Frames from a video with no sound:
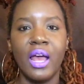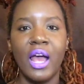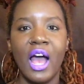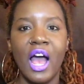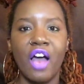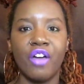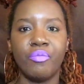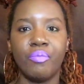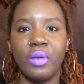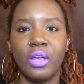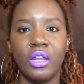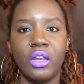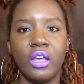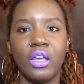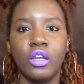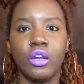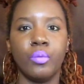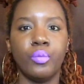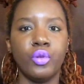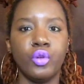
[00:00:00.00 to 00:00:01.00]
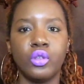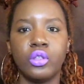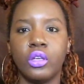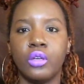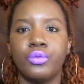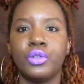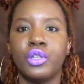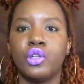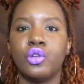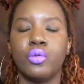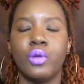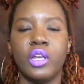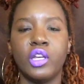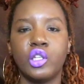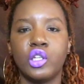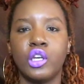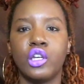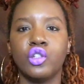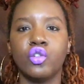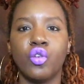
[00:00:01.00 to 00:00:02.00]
have been in abusive situations,